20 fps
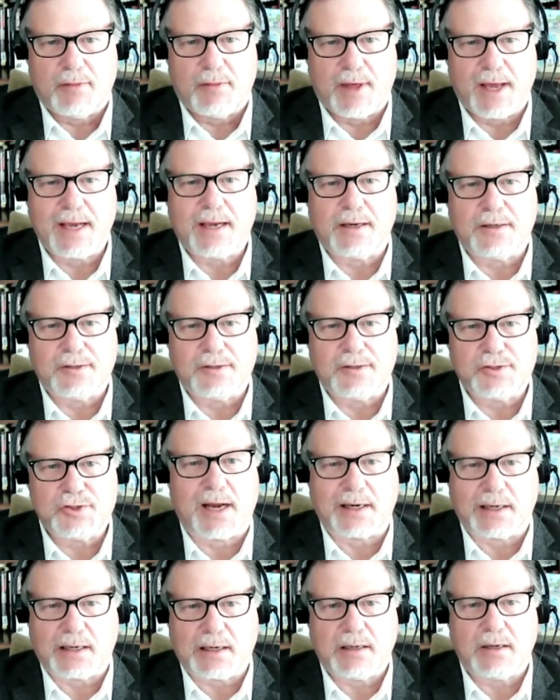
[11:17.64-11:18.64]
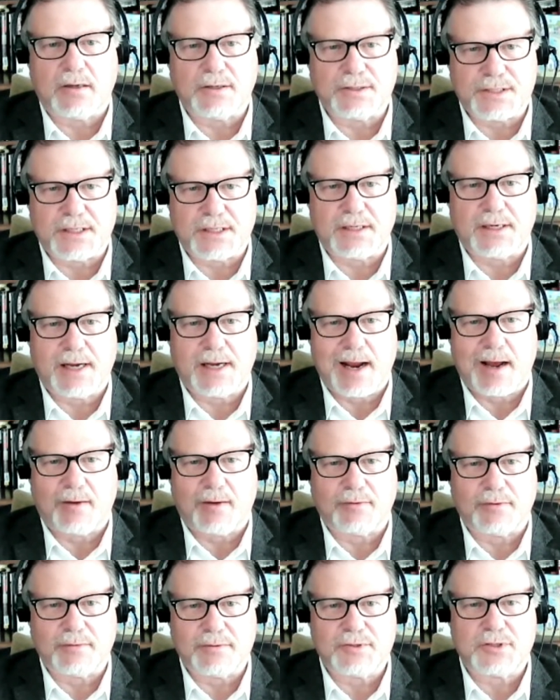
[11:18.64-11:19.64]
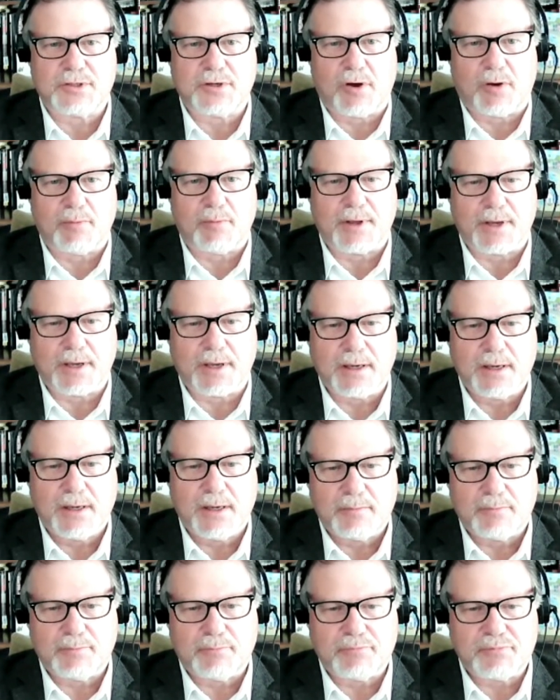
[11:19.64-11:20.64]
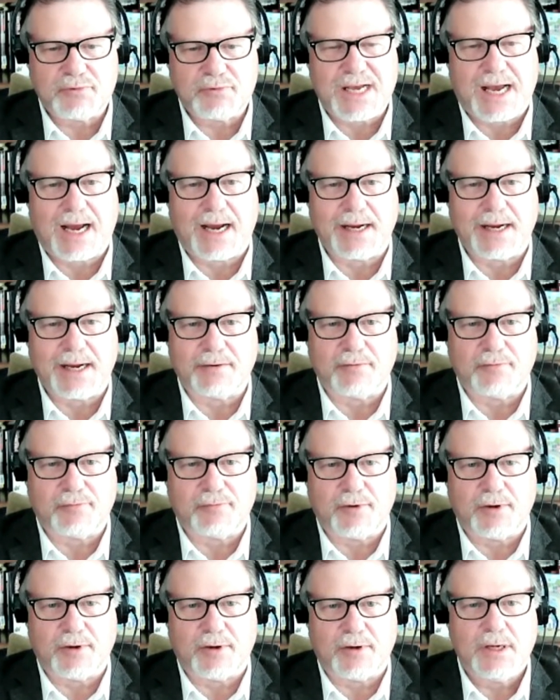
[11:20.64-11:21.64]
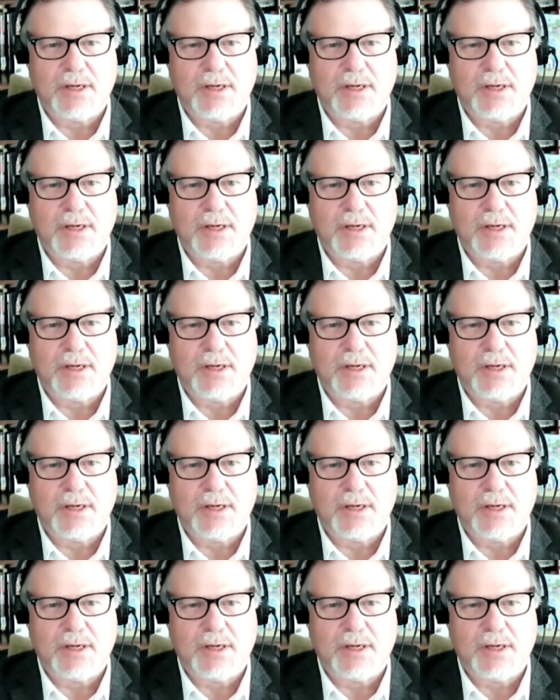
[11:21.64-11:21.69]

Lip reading: they can try to close it down and stop the tide of